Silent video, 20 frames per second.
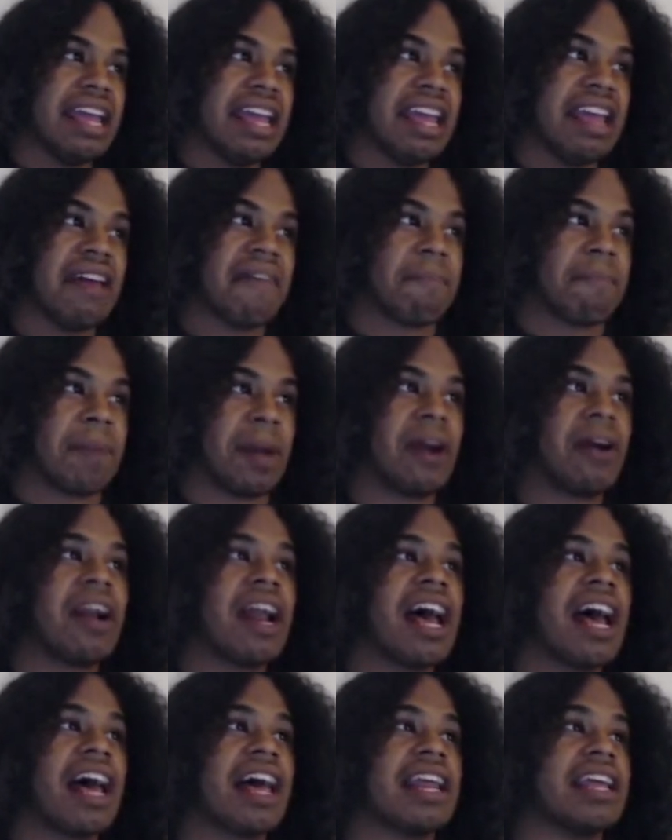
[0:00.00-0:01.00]
If
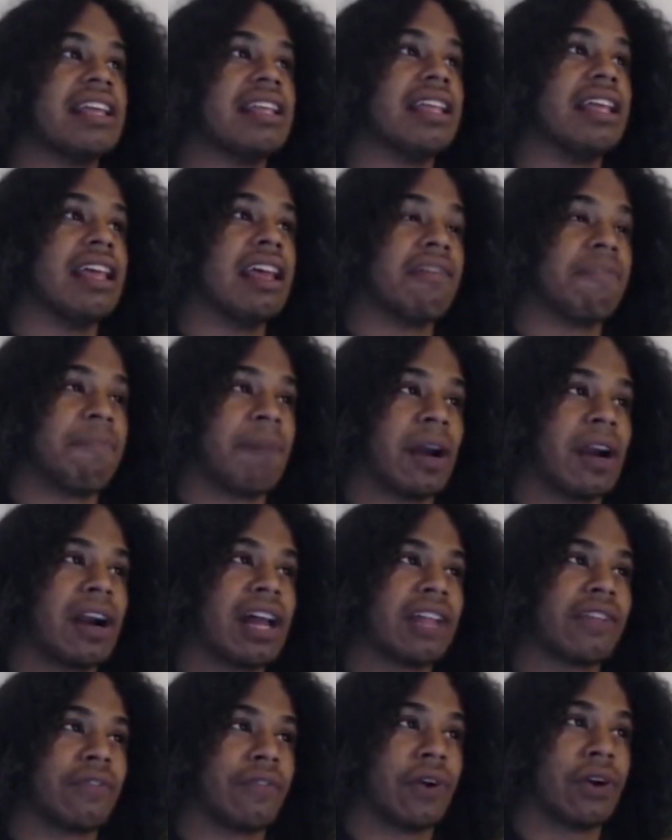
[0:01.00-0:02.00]

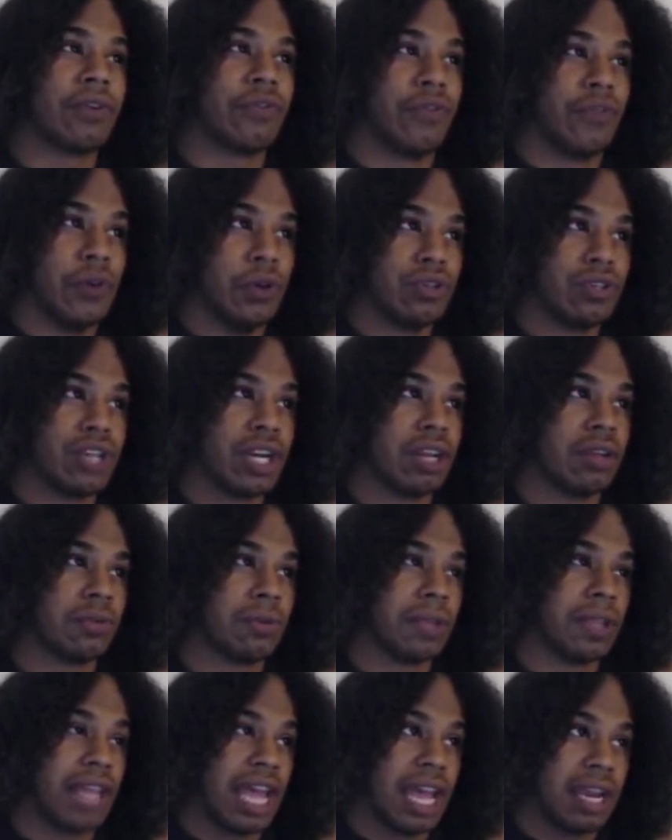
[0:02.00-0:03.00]
Peridot's first fusion is
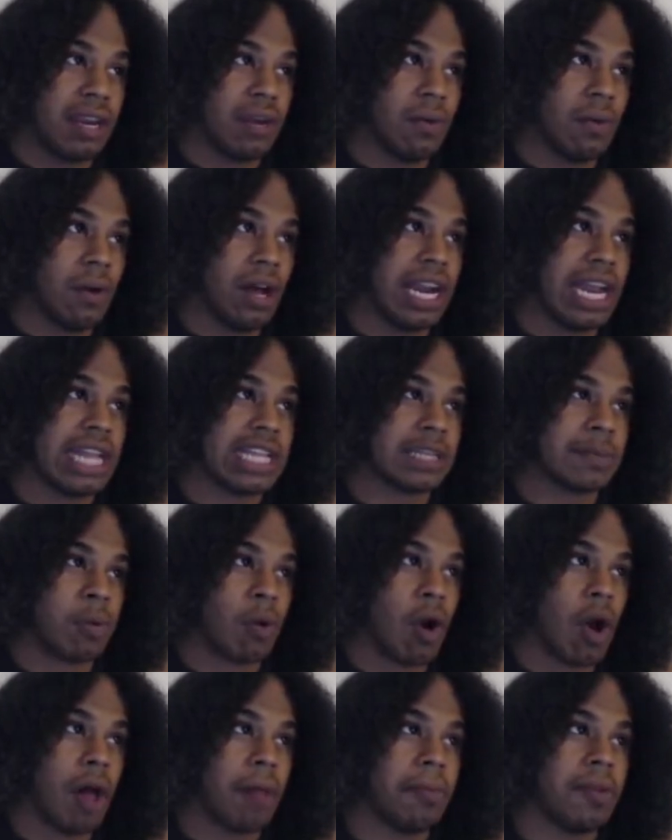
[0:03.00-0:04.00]
with anyone, it's
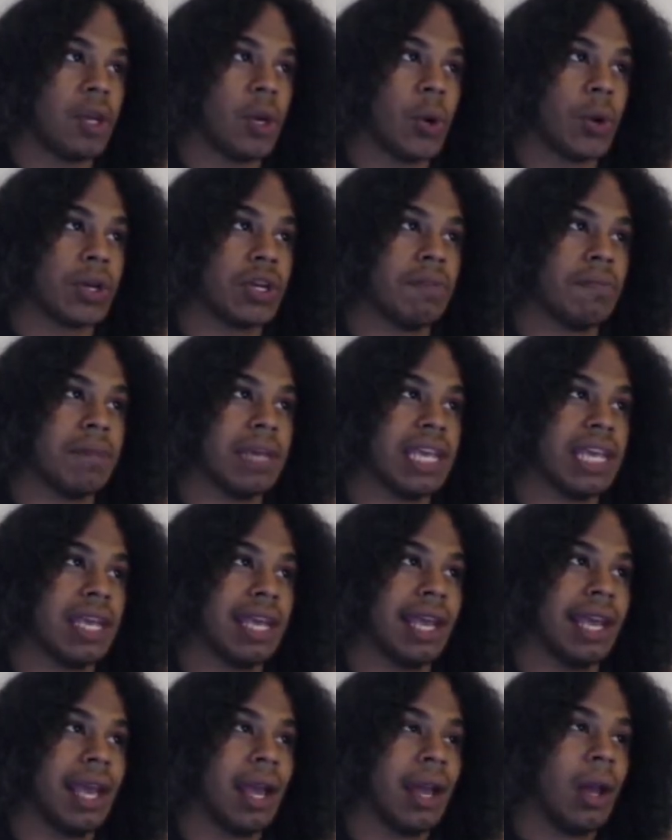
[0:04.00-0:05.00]
probably going to
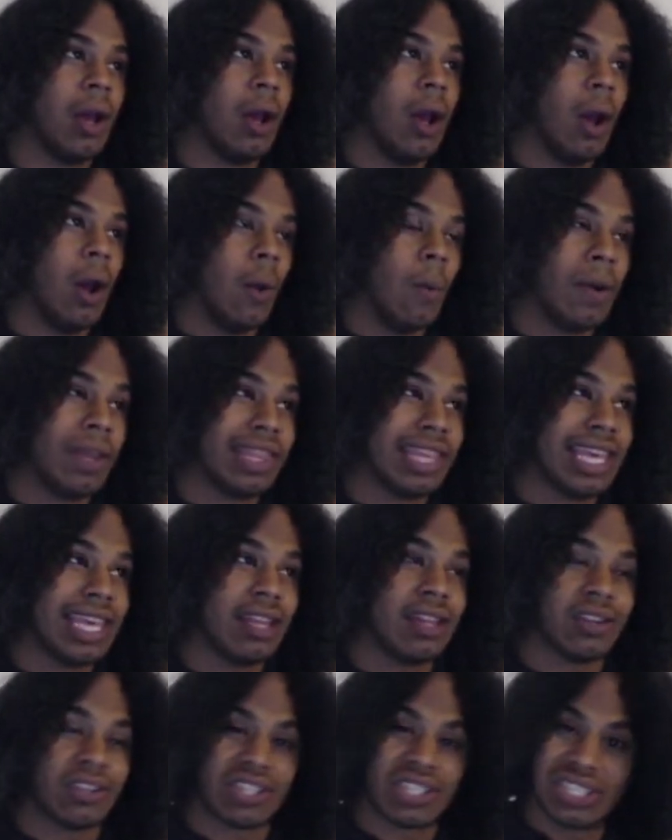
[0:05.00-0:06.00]
be with
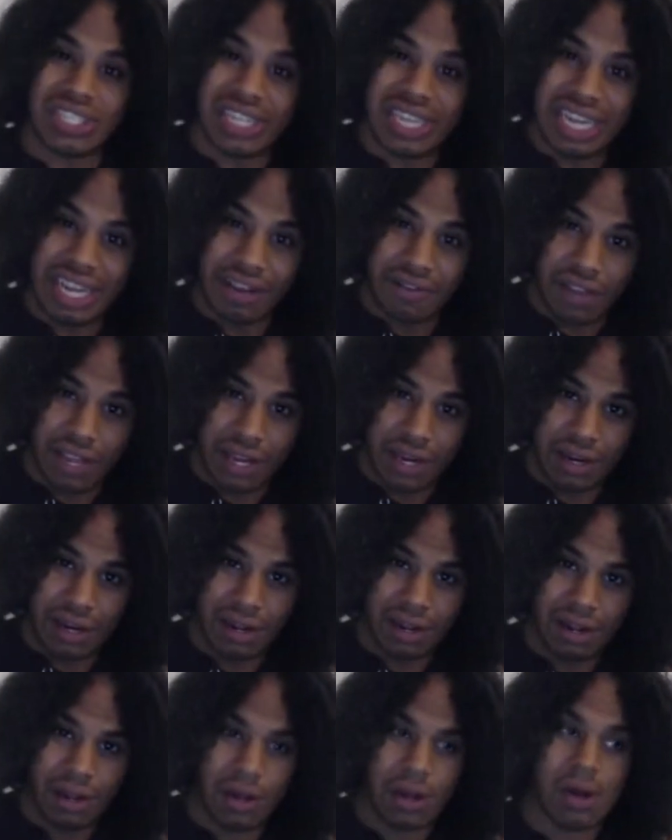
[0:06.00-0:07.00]
either
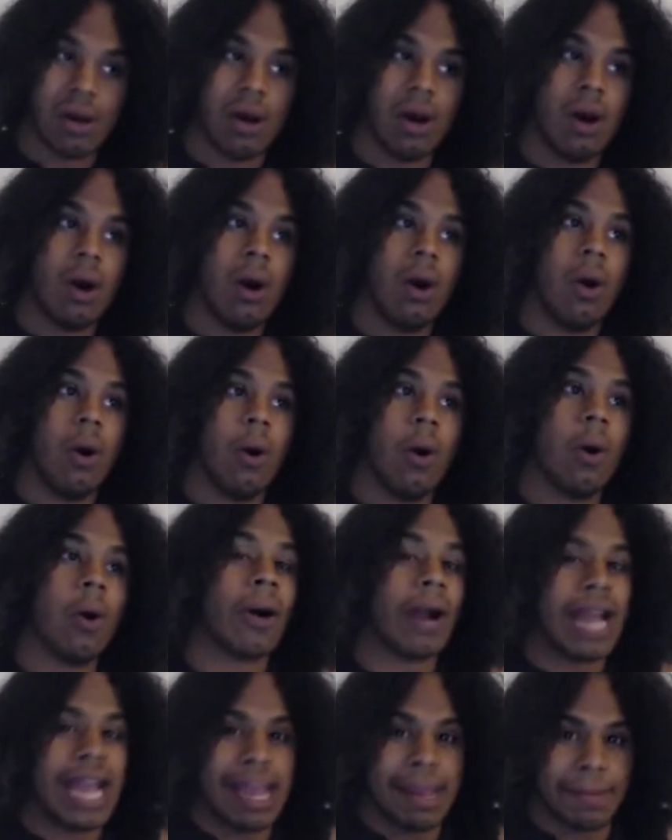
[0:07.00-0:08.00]
Steven
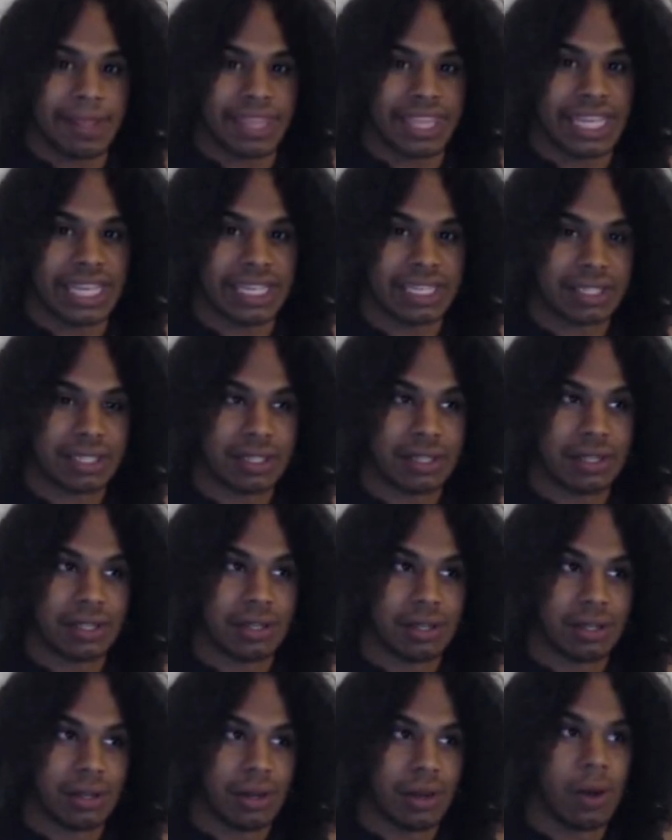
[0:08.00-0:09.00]
or Amethyst,
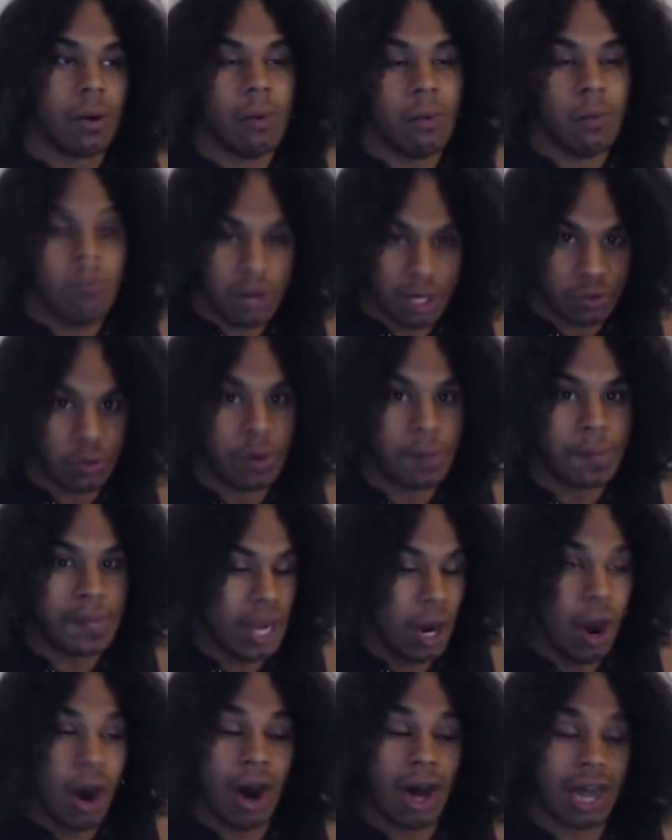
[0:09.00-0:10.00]
which would be
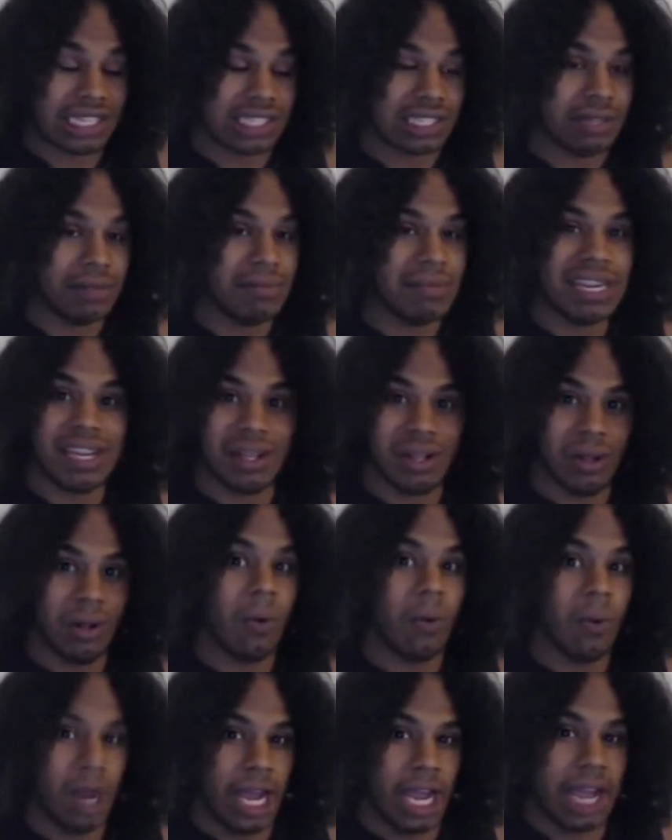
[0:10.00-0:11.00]
awesome either
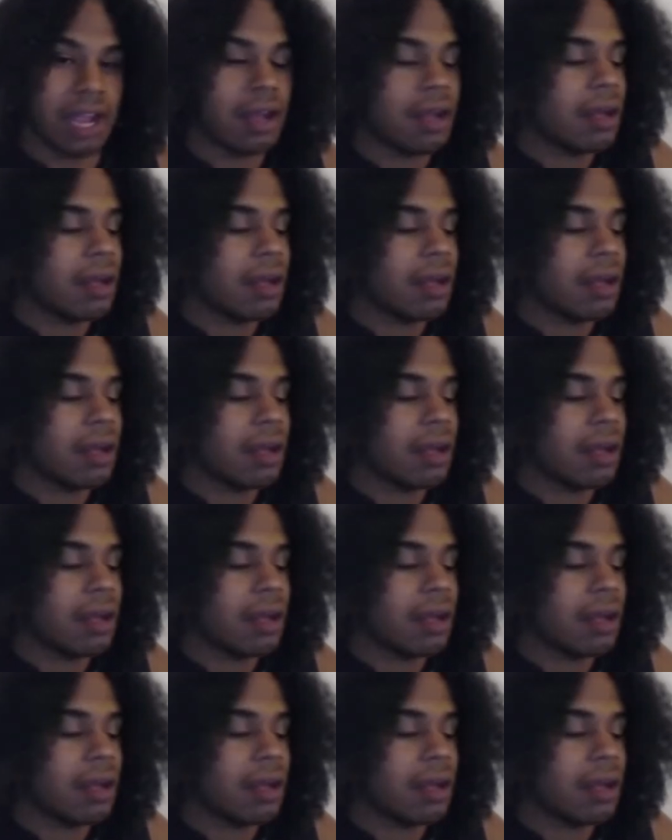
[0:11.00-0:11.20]
way.